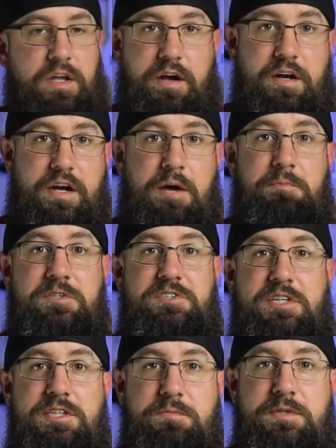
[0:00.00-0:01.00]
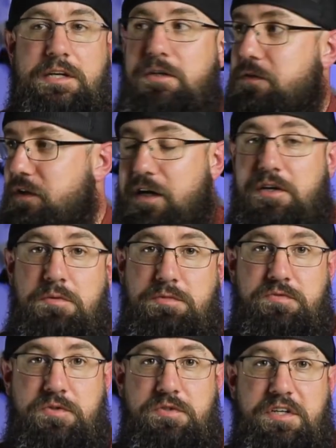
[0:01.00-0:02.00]
All right, I'm going to shut up now. I heard my
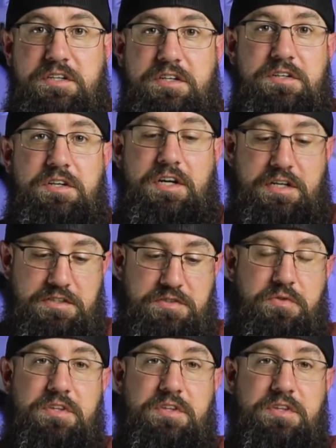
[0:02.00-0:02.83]
food get here. So